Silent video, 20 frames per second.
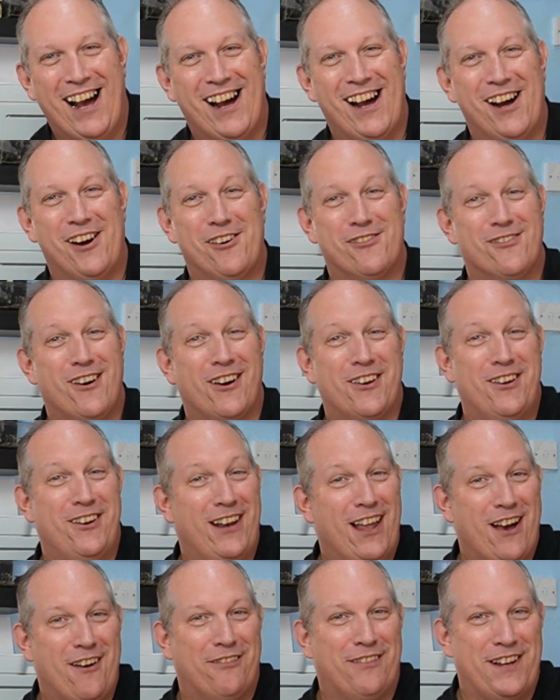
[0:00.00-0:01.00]
uh, or are you
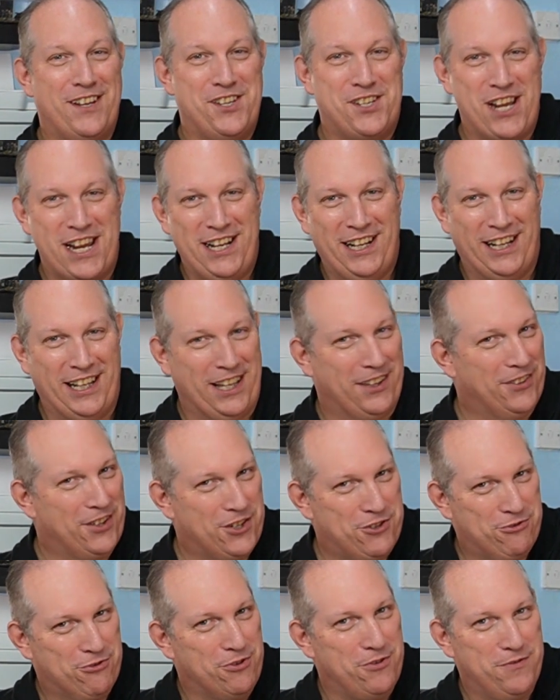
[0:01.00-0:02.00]
laughing gently at the
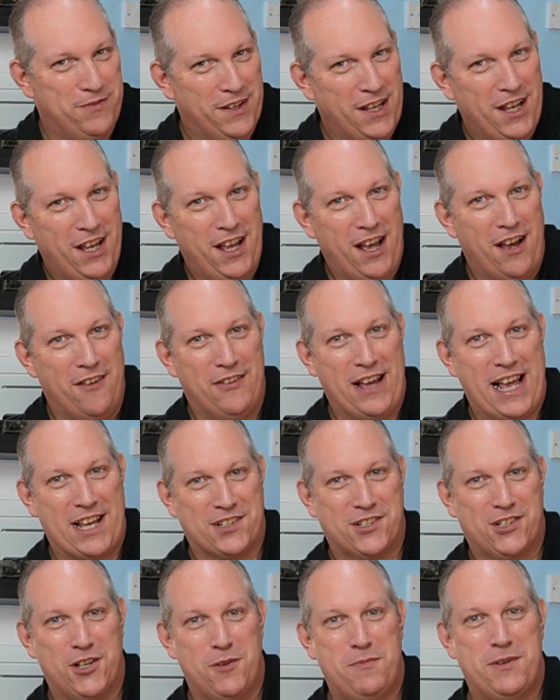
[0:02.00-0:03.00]
truth of our
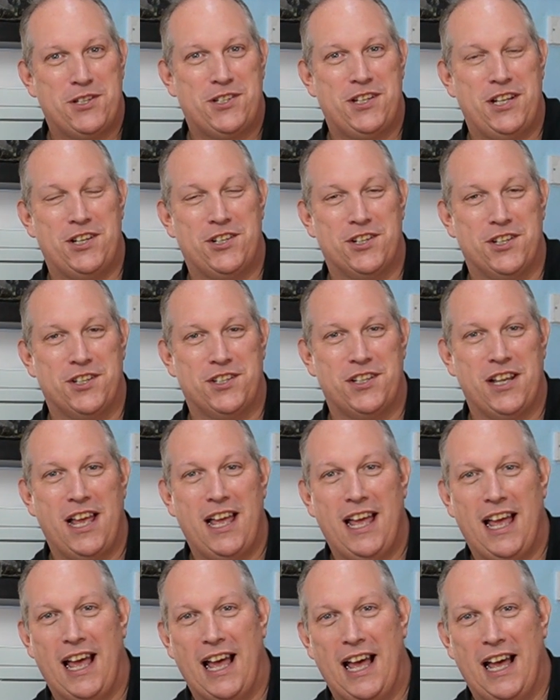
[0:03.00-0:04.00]
superstitious
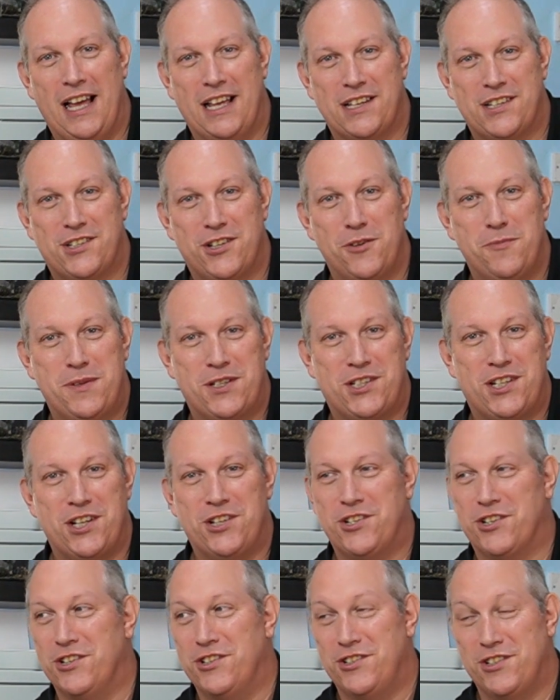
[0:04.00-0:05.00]
uh,
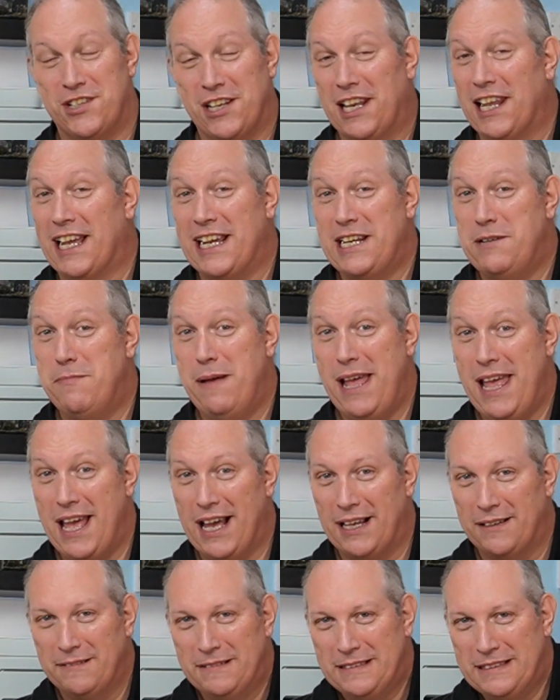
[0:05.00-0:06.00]
superstitions laid
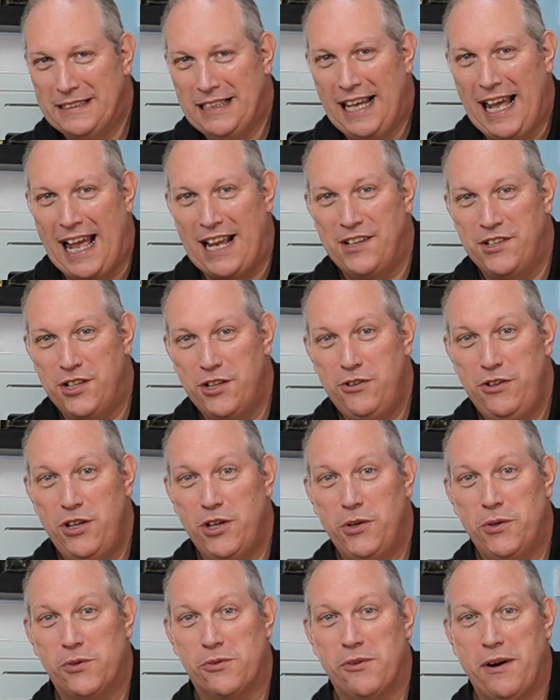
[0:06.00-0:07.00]
bare? And do
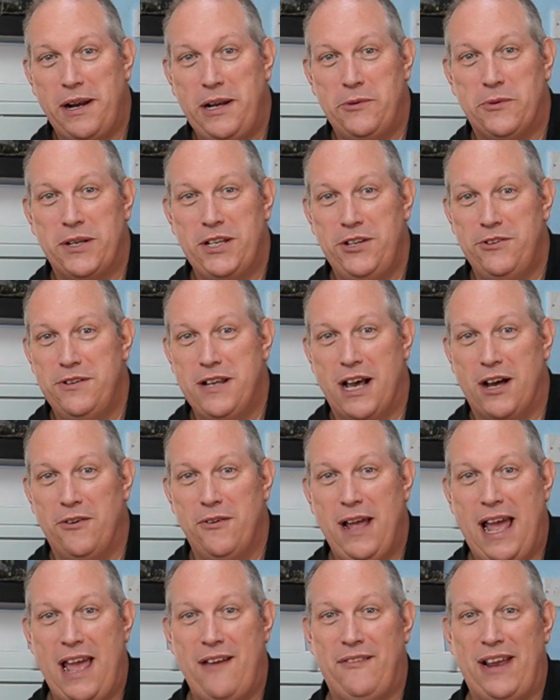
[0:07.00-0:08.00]
you or anyone you know
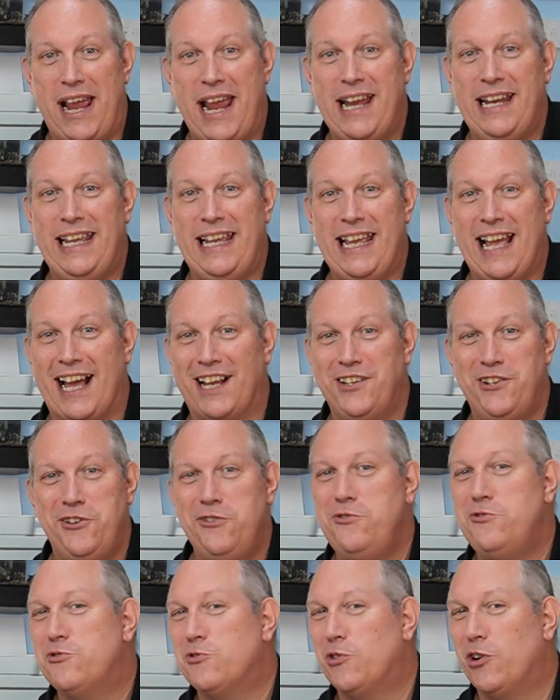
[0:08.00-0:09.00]
have any
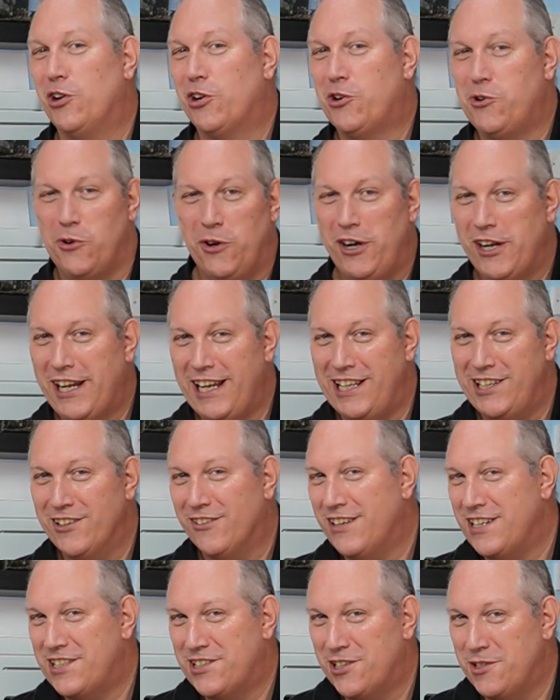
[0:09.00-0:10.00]
unusual or quirky
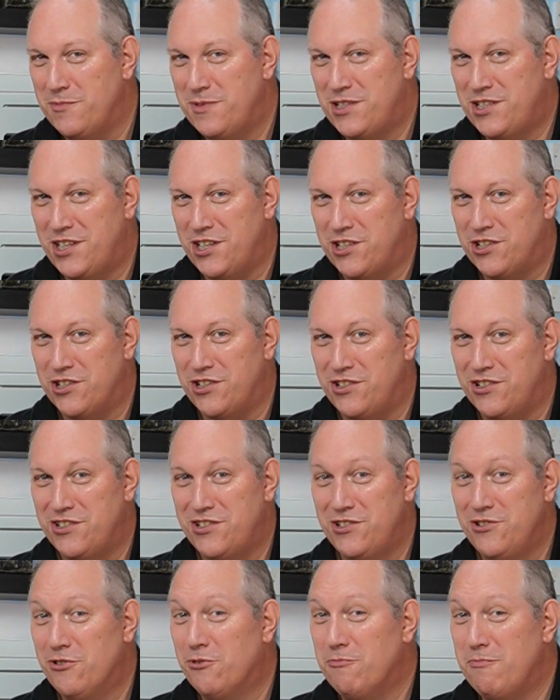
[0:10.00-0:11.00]
dice superstitions
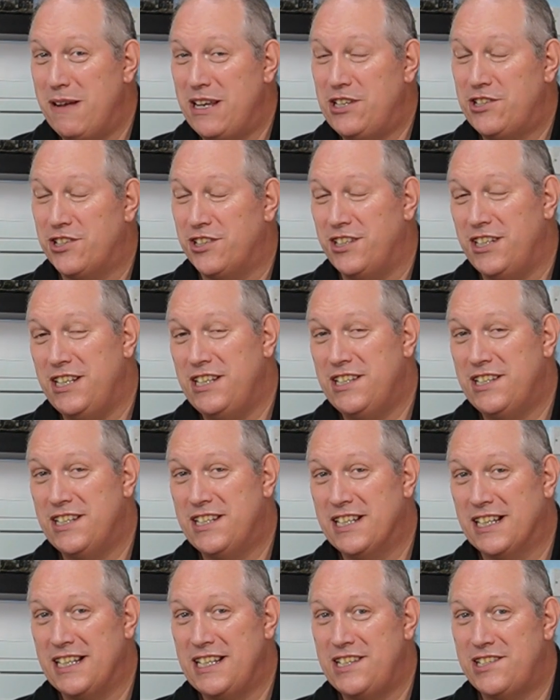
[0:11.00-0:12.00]
not mentioned in
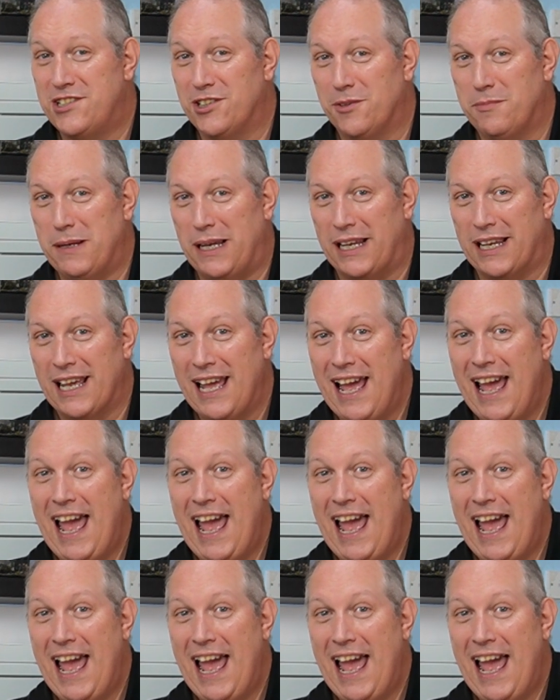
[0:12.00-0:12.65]
today's topic?